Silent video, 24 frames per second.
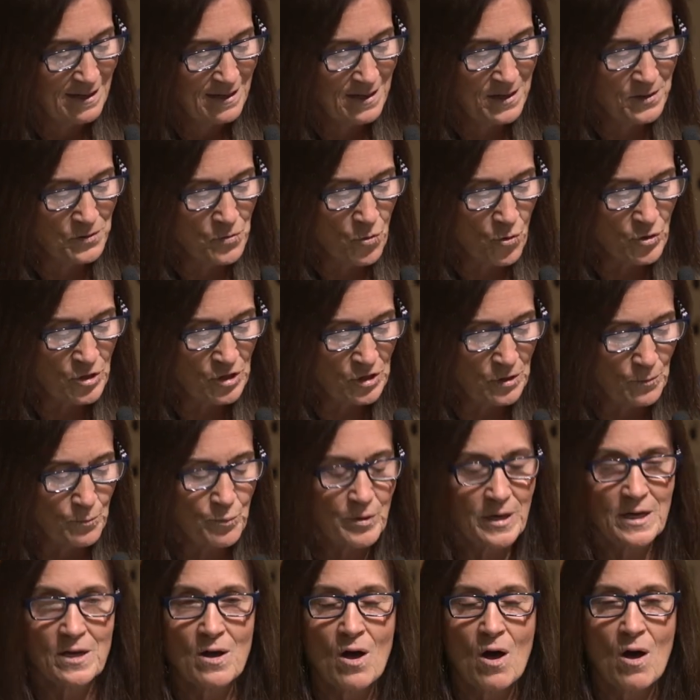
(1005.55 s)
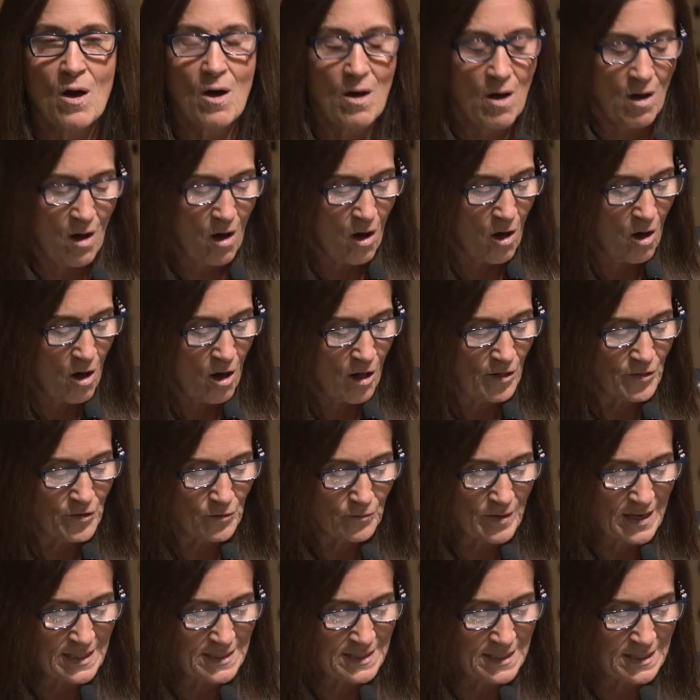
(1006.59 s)
in order to bring all the
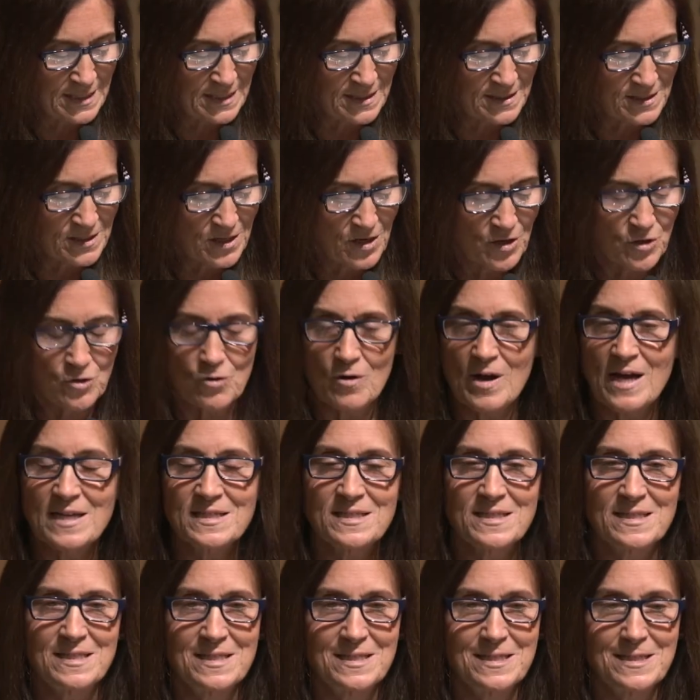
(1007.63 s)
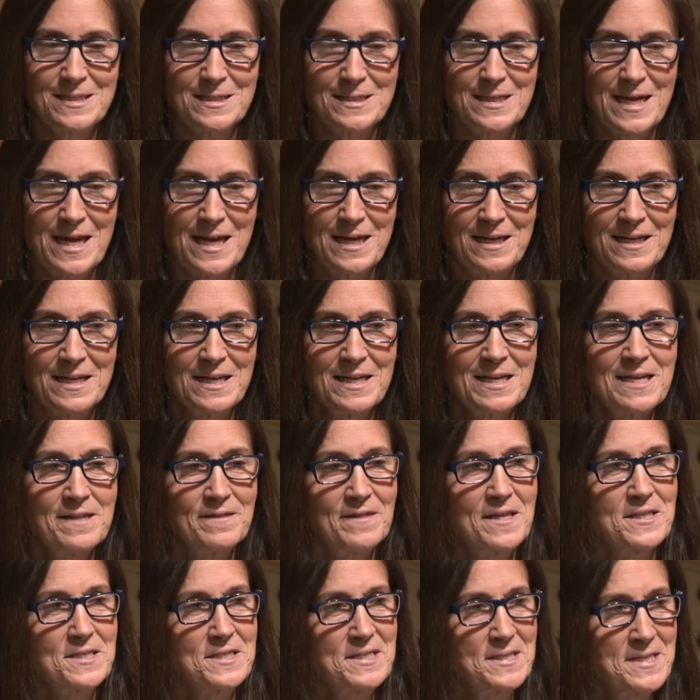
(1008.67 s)
residents across the state
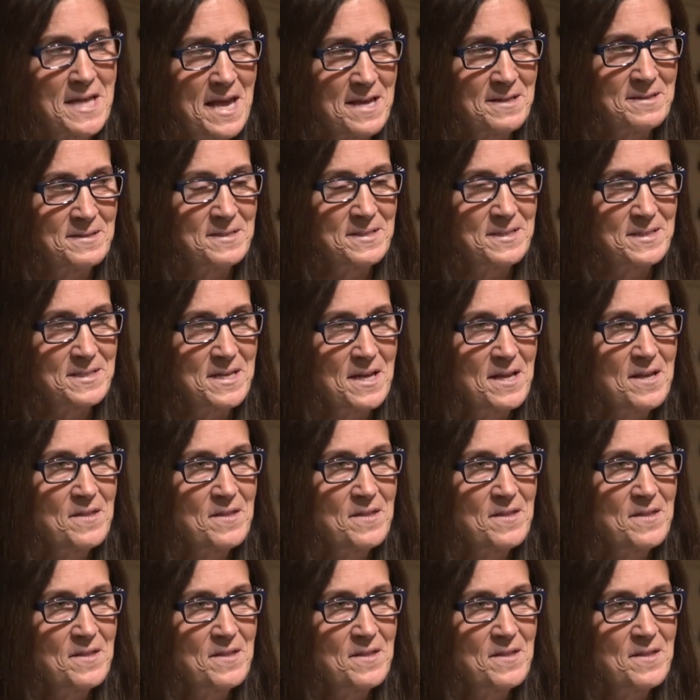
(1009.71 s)
the sense